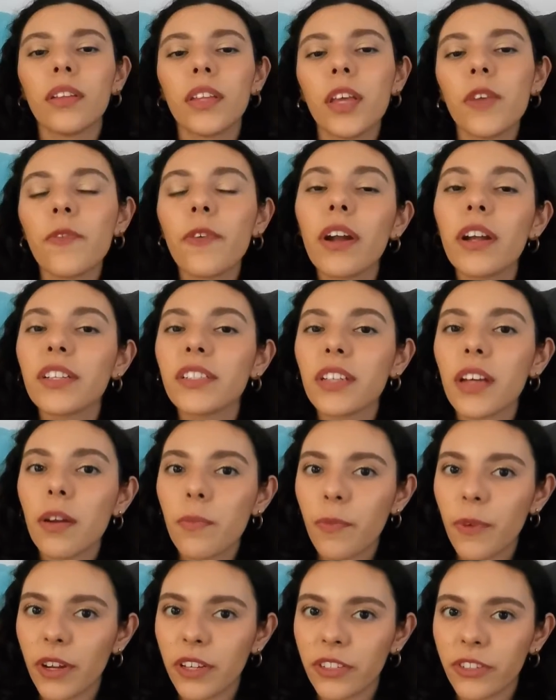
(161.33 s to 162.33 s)

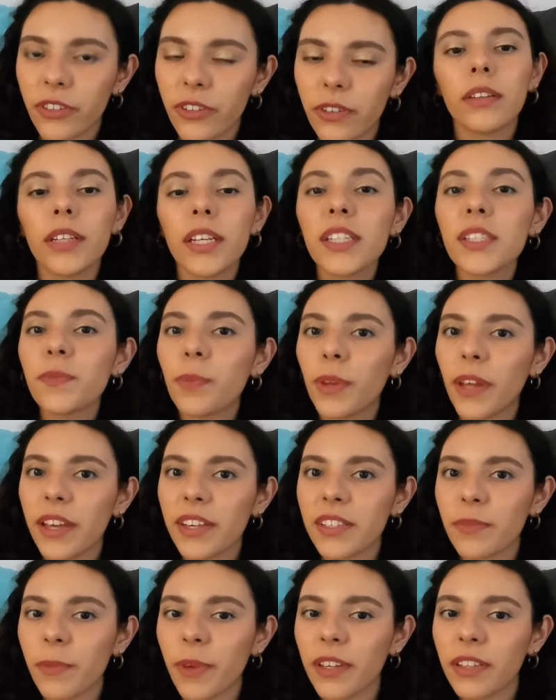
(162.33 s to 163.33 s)
differential pressure,
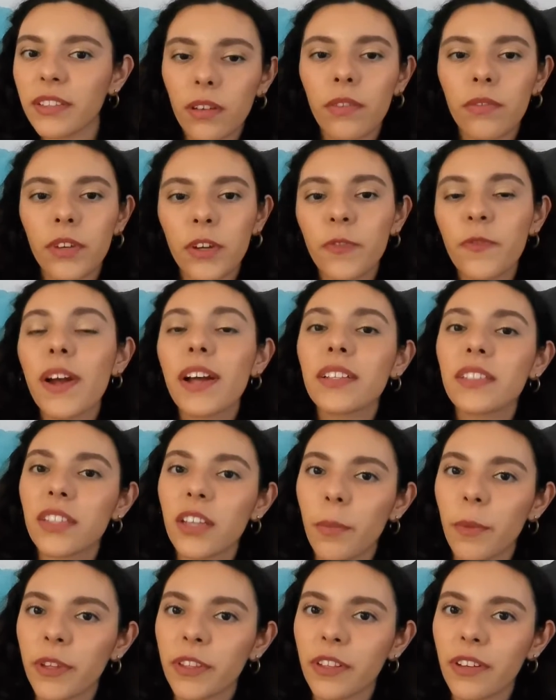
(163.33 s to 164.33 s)
displacement,
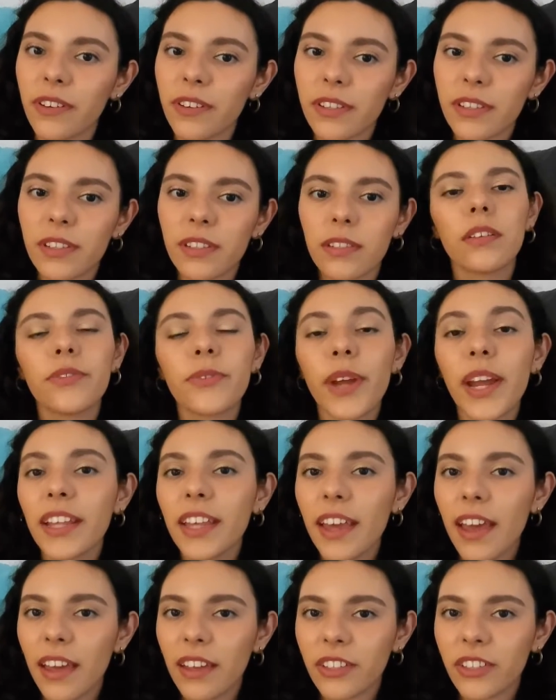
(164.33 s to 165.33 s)
refractometers,
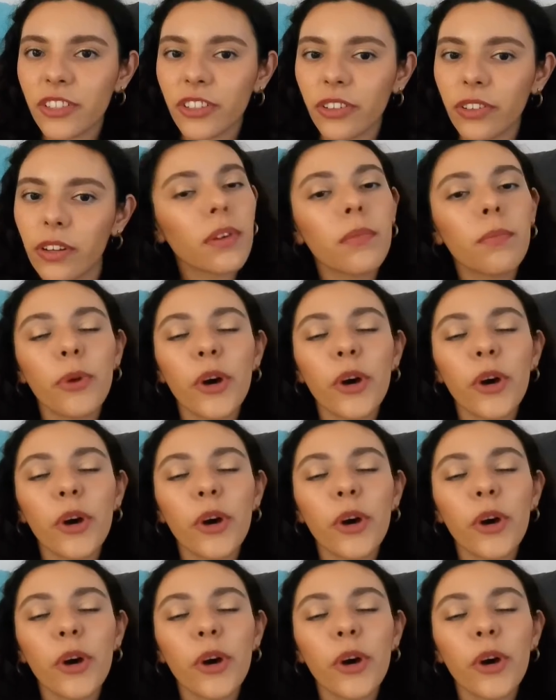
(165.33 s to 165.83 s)
radiation,